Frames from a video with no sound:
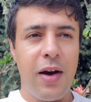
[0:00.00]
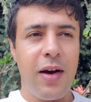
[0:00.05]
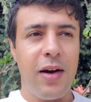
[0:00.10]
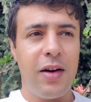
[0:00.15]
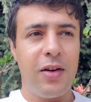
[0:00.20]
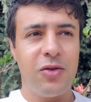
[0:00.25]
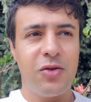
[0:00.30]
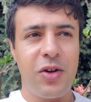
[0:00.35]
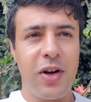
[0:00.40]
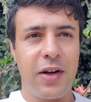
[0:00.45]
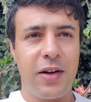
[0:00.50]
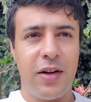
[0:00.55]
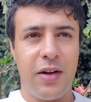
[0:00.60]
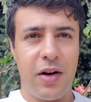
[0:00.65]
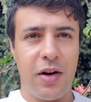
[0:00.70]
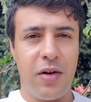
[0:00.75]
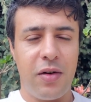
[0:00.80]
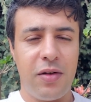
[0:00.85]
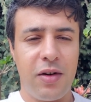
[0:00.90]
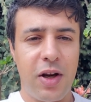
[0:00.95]
is like the
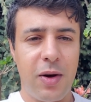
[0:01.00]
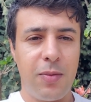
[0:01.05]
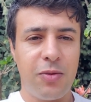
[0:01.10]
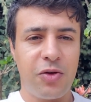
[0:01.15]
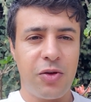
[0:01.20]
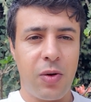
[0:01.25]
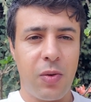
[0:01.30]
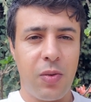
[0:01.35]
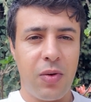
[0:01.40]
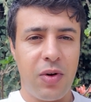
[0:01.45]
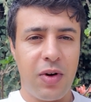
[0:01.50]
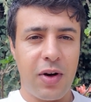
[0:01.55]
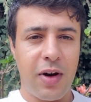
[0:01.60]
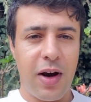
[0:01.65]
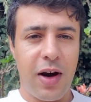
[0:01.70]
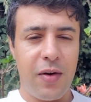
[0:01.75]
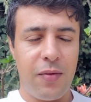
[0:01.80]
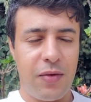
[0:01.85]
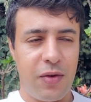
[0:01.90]
other tapes where we have